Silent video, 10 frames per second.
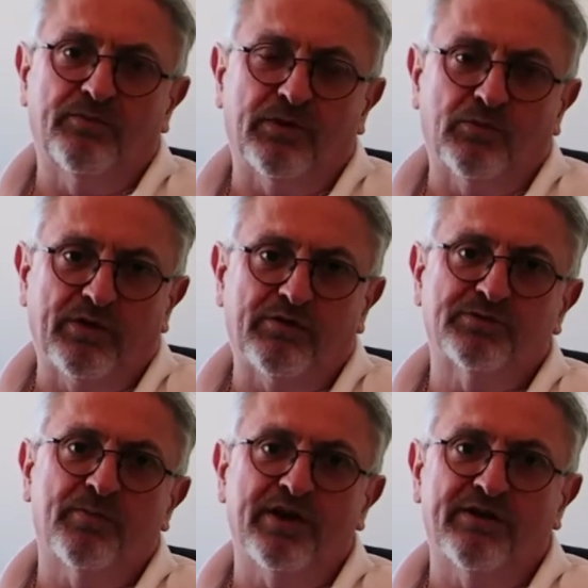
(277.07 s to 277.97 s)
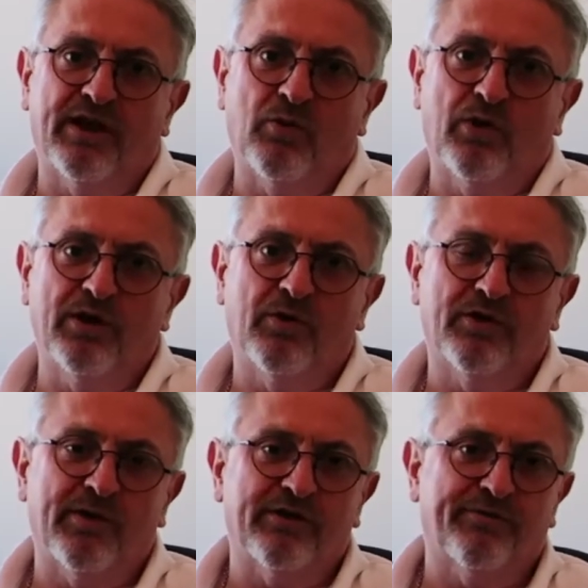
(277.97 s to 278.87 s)
whether it's made that way by the
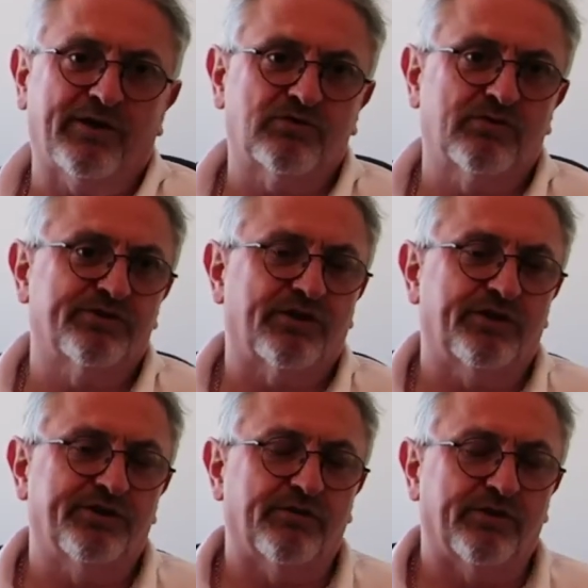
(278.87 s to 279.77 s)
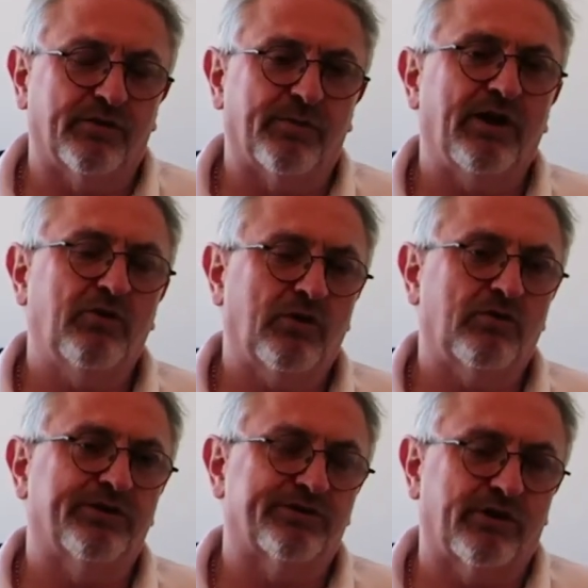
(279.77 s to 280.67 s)
manufacturers, I don't know, but alcohol
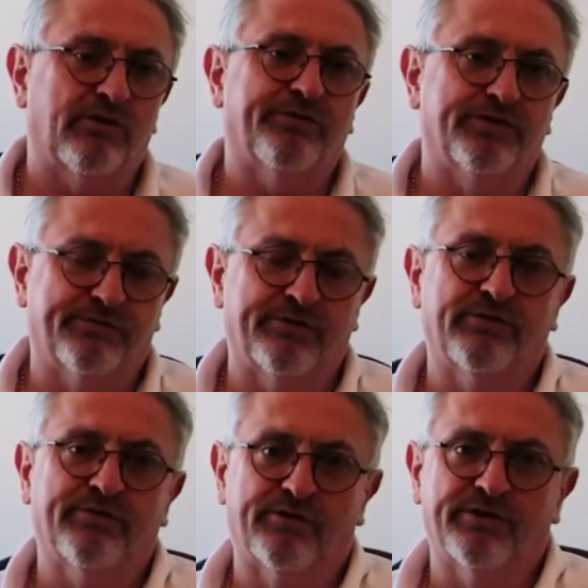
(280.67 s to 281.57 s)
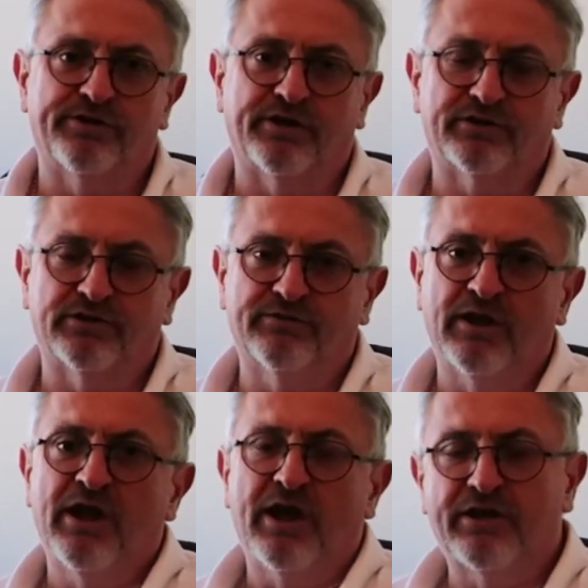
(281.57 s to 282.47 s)
itself is very addictive,
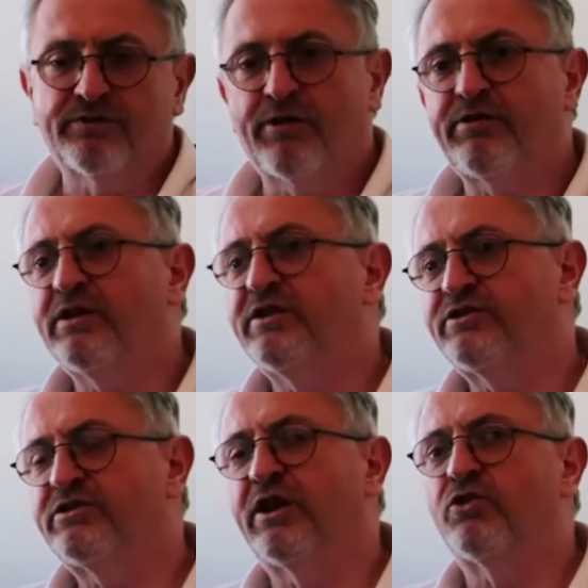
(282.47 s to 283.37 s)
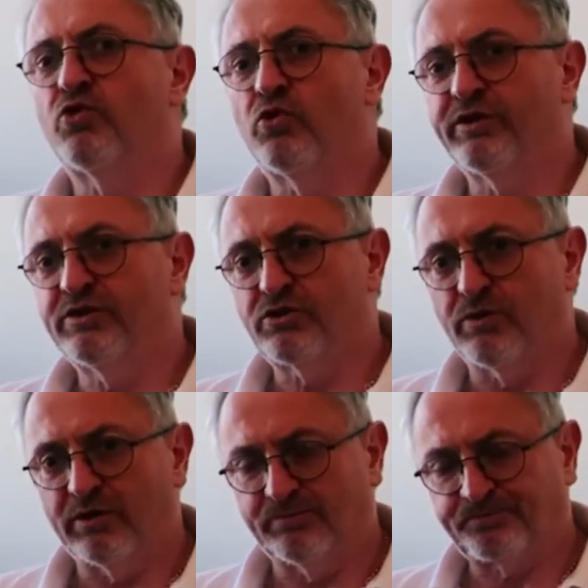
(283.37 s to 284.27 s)
and it's very easy to get drawn into
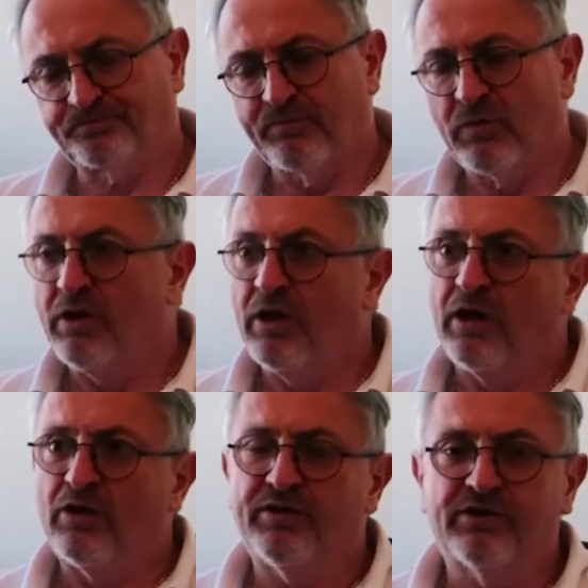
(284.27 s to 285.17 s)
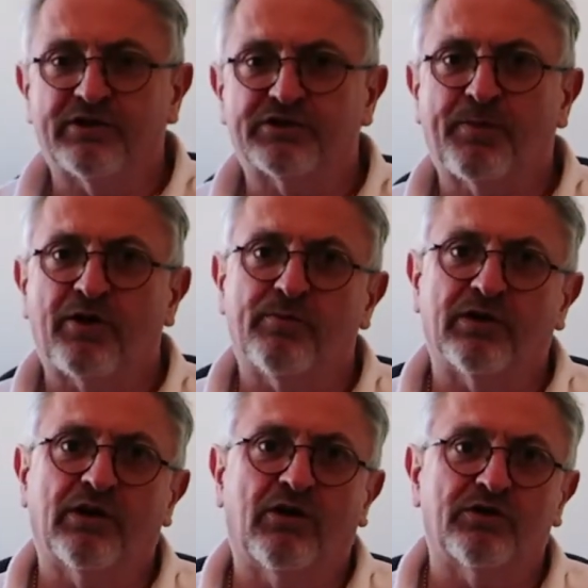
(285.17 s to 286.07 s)
it. I did an experiment
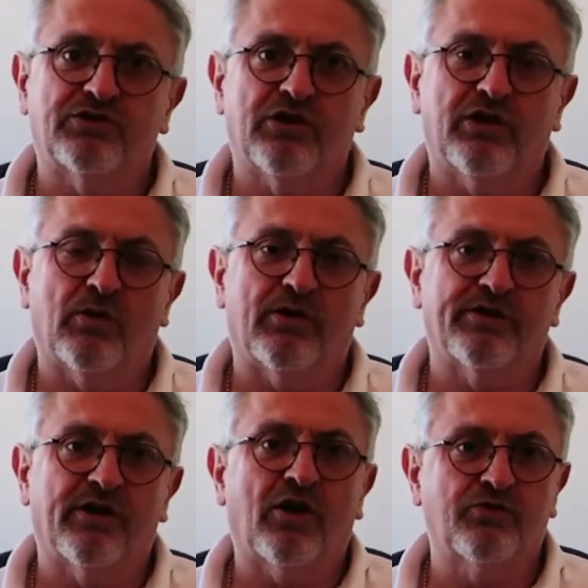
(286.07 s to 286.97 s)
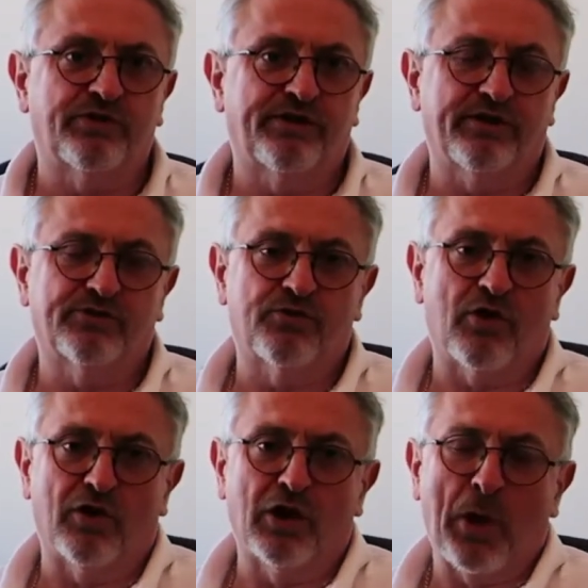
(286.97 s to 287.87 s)
last year where I did 100 days
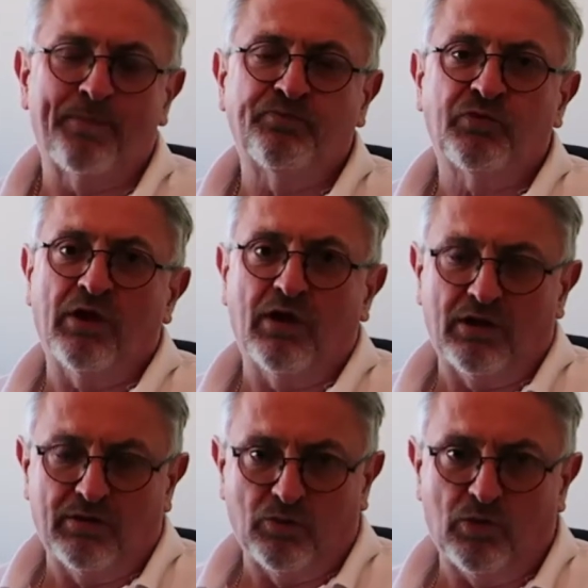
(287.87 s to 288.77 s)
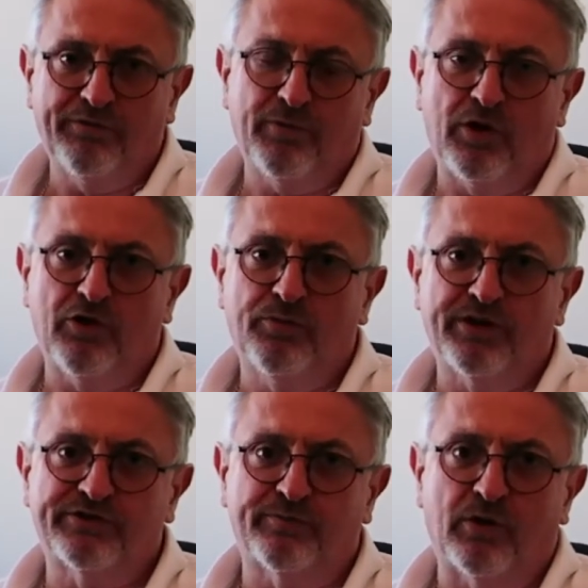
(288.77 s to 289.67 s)
dry. One, for my own peace
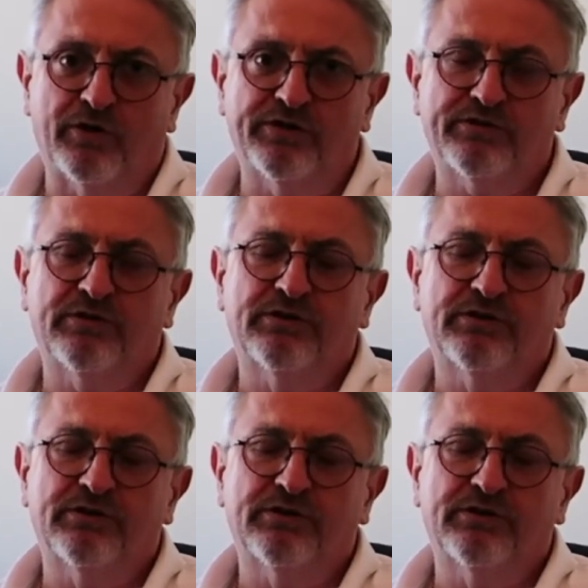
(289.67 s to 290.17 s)
of mind.